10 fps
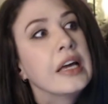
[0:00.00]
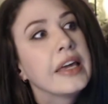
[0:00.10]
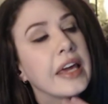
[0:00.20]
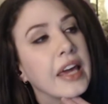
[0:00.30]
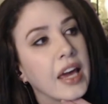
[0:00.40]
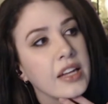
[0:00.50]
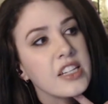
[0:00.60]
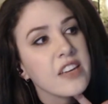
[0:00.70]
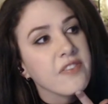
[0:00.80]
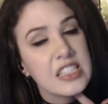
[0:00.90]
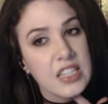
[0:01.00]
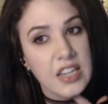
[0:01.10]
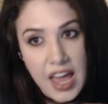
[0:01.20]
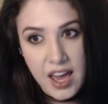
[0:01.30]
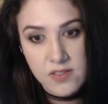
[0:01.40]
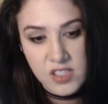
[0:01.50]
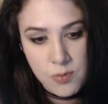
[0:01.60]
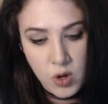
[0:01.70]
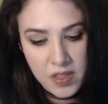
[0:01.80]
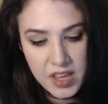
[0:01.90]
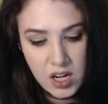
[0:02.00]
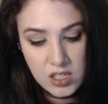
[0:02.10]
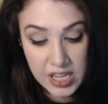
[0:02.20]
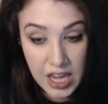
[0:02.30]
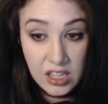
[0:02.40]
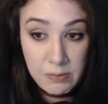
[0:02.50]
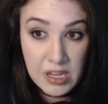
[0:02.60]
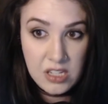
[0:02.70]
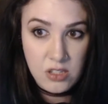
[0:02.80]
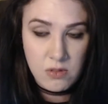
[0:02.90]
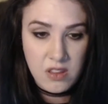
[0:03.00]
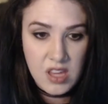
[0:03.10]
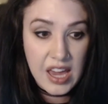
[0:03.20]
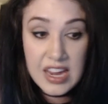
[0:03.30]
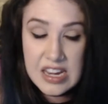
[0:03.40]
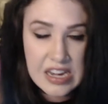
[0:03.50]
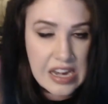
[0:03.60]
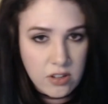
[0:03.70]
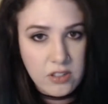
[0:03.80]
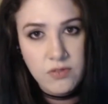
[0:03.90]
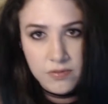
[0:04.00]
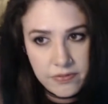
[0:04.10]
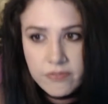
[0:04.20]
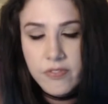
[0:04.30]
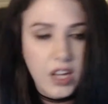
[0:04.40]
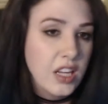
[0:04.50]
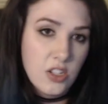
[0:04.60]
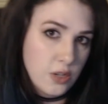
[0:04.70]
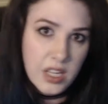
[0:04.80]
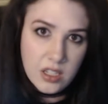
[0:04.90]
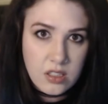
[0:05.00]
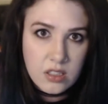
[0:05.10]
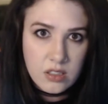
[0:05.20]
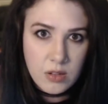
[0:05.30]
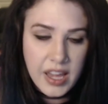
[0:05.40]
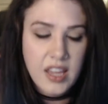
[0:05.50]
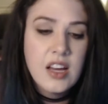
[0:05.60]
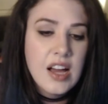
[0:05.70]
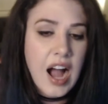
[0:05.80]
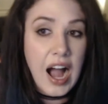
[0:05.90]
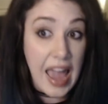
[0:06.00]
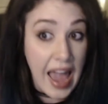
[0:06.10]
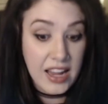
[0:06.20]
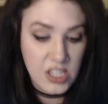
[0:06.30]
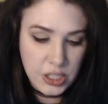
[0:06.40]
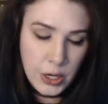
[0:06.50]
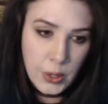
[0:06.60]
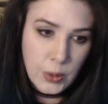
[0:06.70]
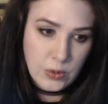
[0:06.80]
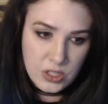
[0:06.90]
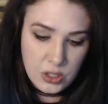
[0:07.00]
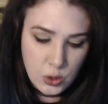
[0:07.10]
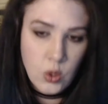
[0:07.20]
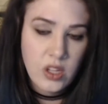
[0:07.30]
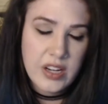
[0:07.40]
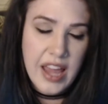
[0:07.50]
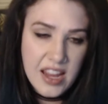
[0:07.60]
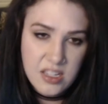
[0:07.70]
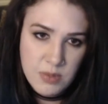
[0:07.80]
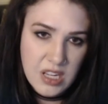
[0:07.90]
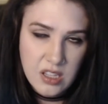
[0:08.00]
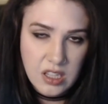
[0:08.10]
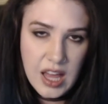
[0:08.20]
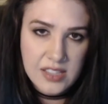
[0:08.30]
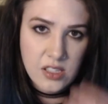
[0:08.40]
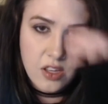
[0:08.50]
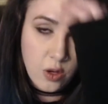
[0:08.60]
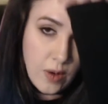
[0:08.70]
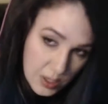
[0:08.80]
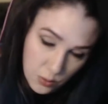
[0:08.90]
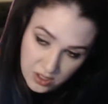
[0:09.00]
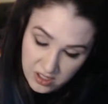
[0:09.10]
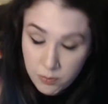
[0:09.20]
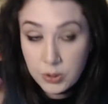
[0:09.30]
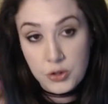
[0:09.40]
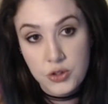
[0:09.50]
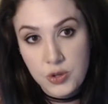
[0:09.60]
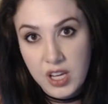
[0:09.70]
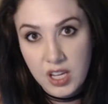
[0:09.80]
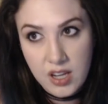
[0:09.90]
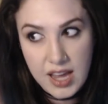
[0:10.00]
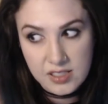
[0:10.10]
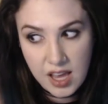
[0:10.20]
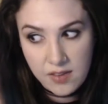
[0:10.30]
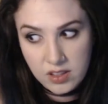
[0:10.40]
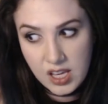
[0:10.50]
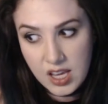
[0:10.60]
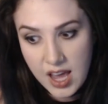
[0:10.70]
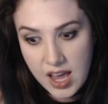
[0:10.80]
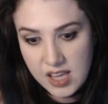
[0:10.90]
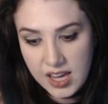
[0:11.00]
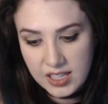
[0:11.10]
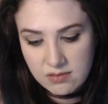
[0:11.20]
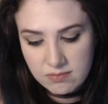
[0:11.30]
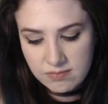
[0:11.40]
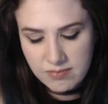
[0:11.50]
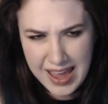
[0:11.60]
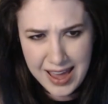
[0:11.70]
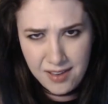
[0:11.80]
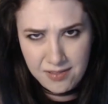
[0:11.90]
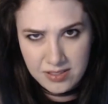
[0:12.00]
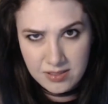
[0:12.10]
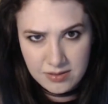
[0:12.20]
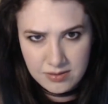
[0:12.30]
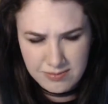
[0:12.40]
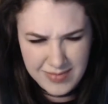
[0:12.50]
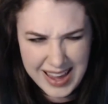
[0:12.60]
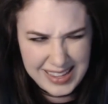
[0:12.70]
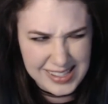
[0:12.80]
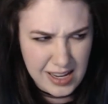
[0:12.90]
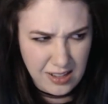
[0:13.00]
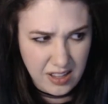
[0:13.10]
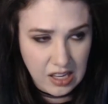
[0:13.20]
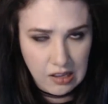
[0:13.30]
And if I didn't have someone there telling me to do the thing, I'd never fucking do it, right? I had to go to school and I had to be in the classes. Otherwise, I wouldn't have pursued it as heavily as I have accidentally.